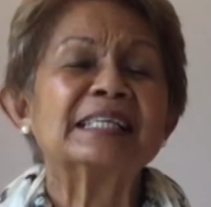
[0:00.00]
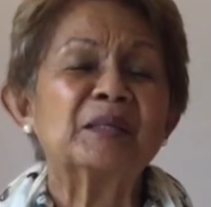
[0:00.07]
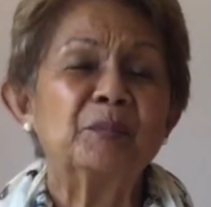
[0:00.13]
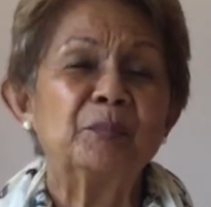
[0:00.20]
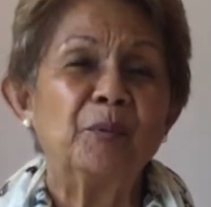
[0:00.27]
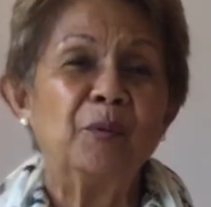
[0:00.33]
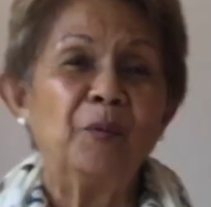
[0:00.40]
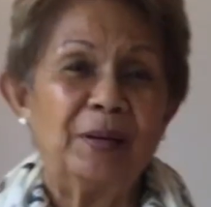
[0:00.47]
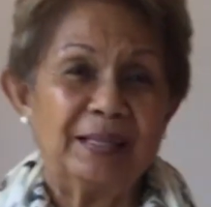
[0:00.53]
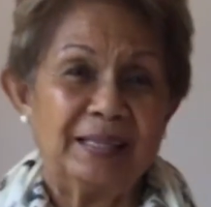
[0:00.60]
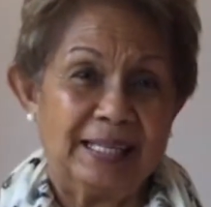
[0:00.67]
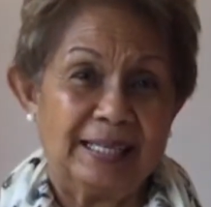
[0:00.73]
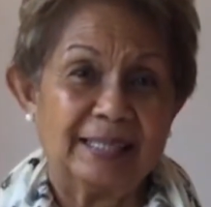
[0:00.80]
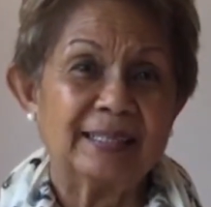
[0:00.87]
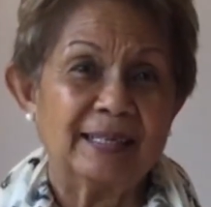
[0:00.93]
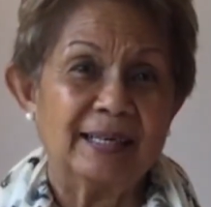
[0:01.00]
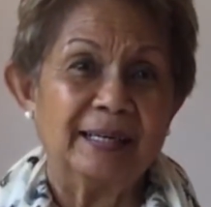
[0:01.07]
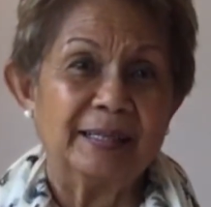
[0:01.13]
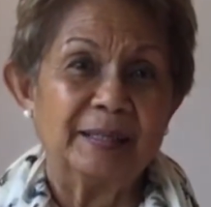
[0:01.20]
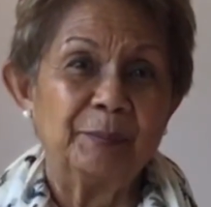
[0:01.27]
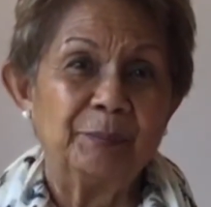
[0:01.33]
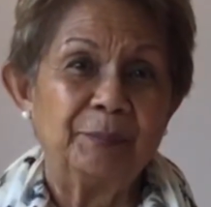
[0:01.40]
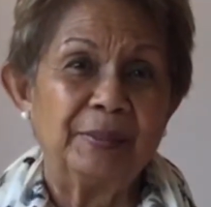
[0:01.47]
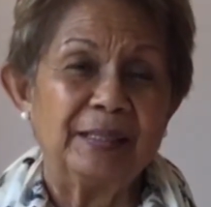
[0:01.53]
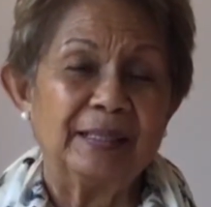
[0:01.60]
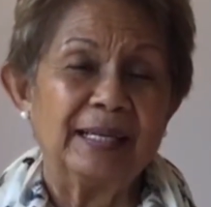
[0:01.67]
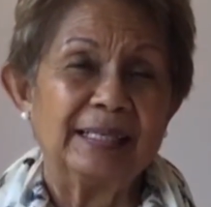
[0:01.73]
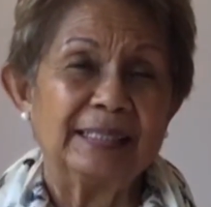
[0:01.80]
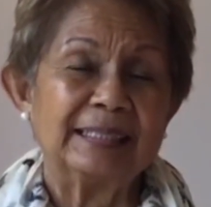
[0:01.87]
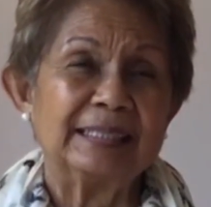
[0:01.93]
Singapore at that time,
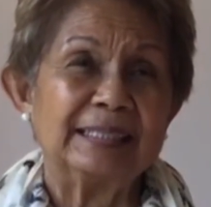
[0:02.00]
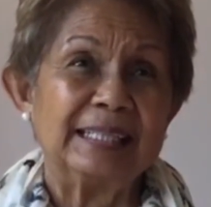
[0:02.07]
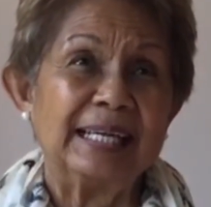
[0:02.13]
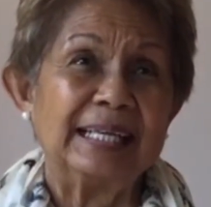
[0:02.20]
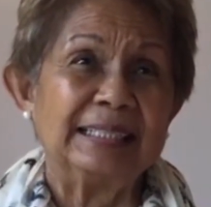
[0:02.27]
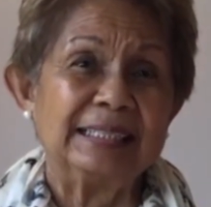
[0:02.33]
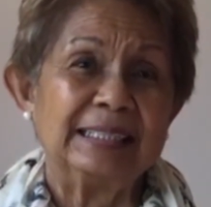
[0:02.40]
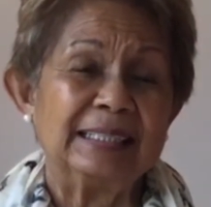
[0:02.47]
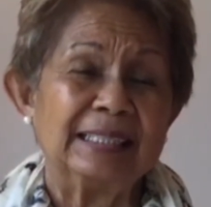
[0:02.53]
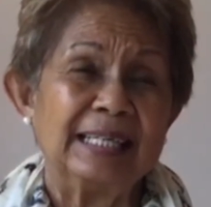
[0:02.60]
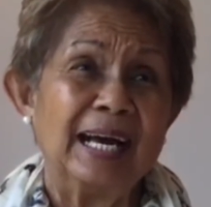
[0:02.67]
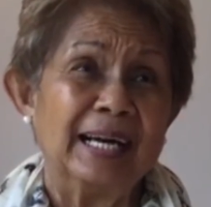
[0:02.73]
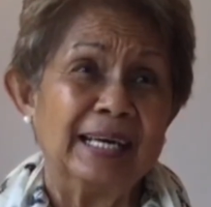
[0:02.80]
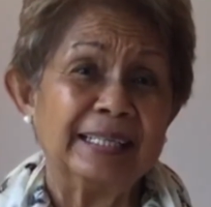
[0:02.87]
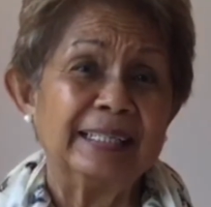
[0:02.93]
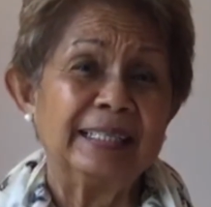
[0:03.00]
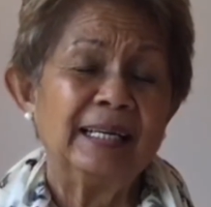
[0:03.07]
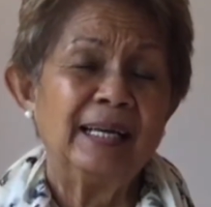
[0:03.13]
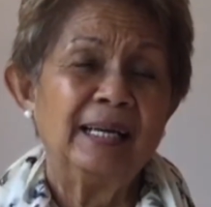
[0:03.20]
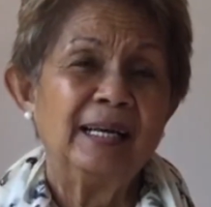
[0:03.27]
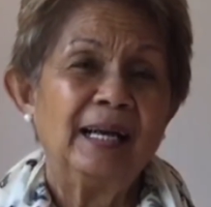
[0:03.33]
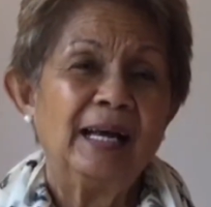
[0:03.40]
in 1989,